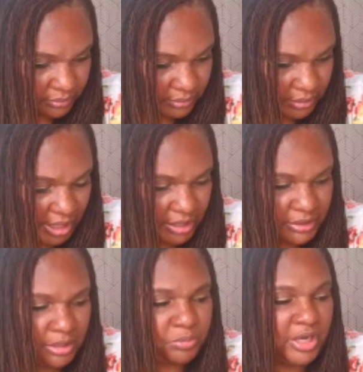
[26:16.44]
I ended
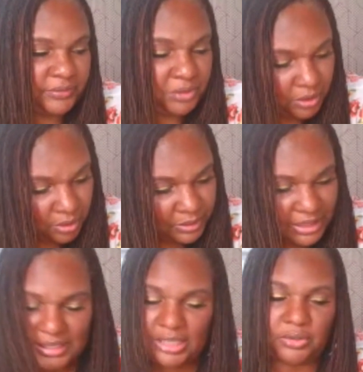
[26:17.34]
up transferring her
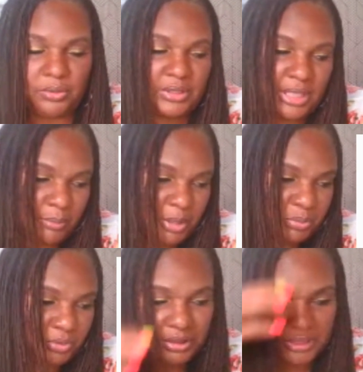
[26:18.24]
because I closed down my
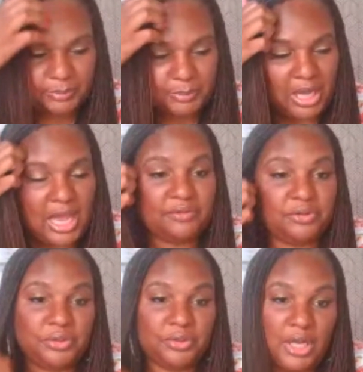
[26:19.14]
Brooklyn spot
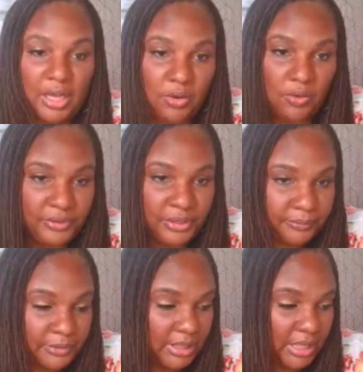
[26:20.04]
after COVID
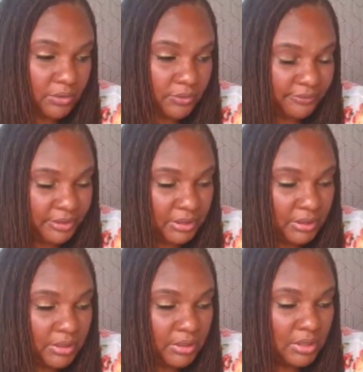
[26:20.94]
and I got COVID.
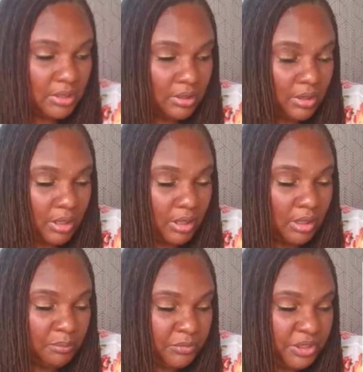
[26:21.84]

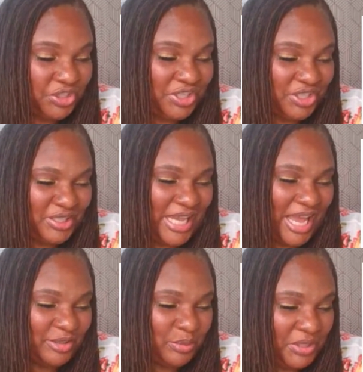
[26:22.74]
And she just
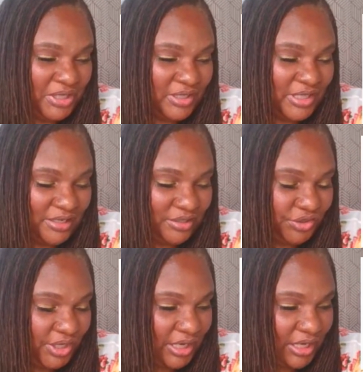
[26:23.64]
tagged me
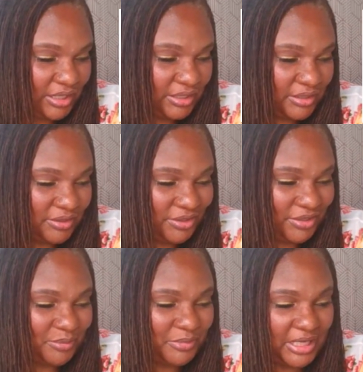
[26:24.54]
yesterday in her
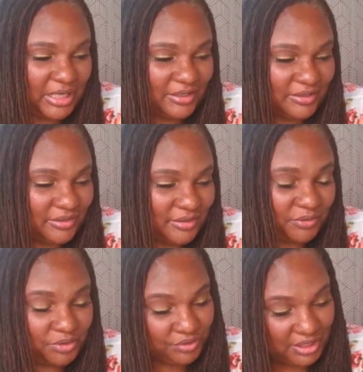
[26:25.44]
update of
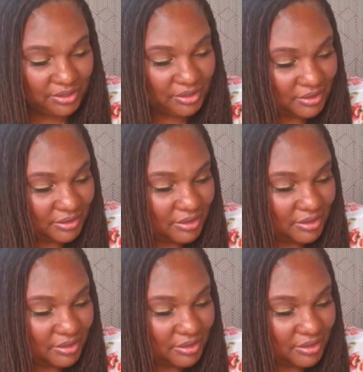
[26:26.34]
3 years.